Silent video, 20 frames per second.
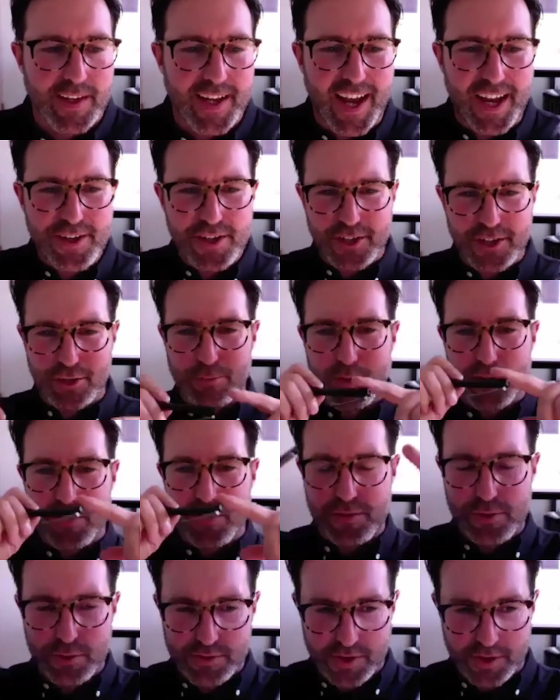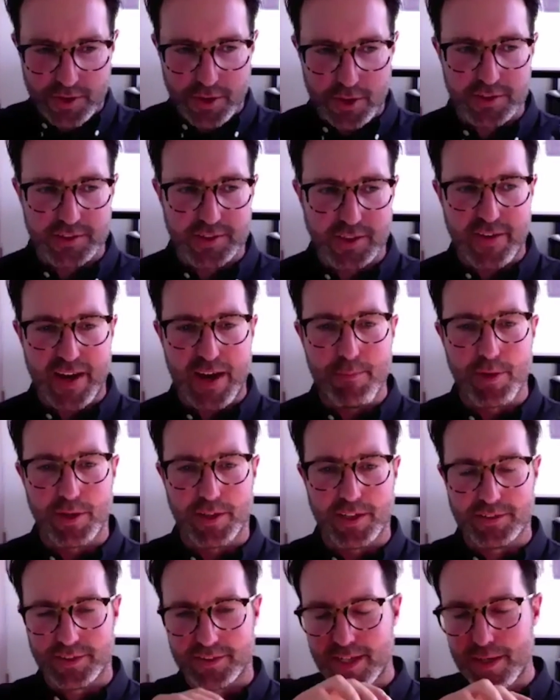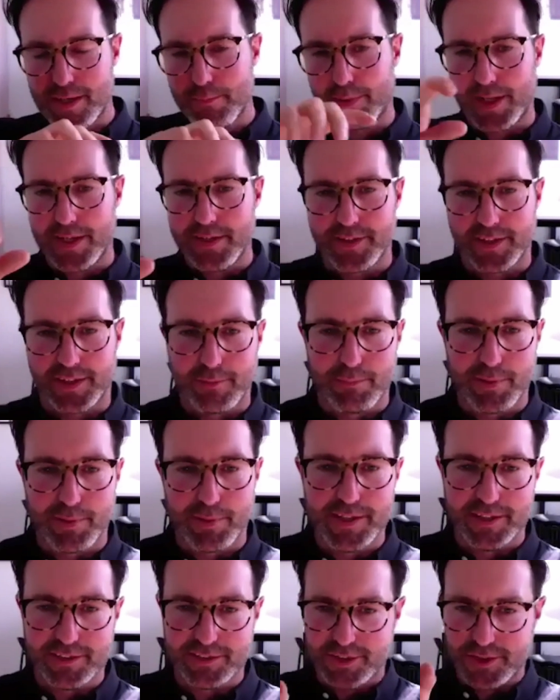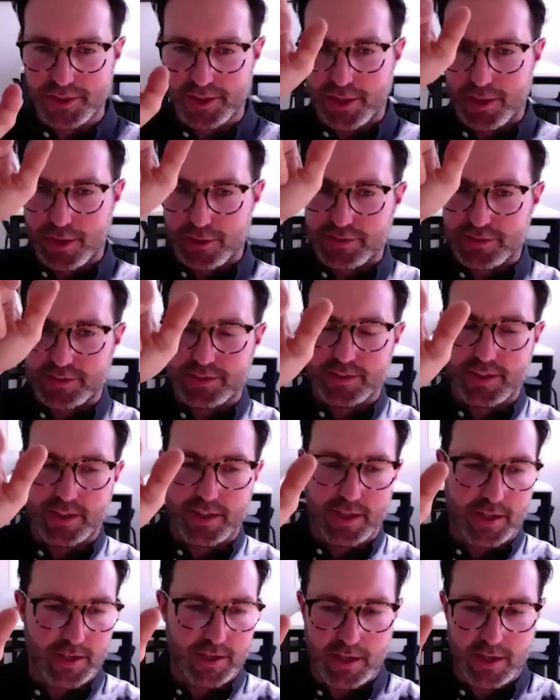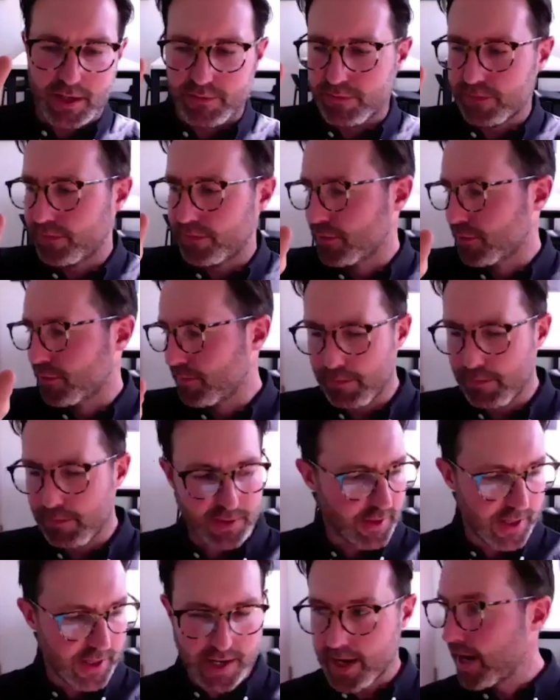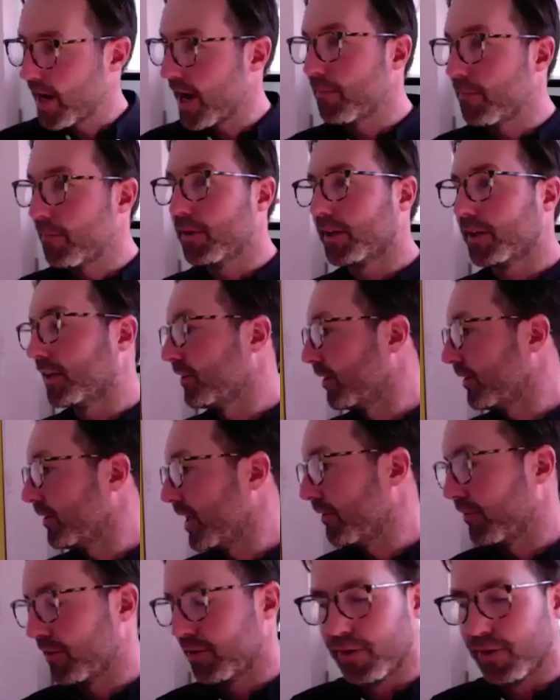And you can almost use the Know Yourself handbook as a template to complete it. So you can go, if you remember the handbook, I don't have one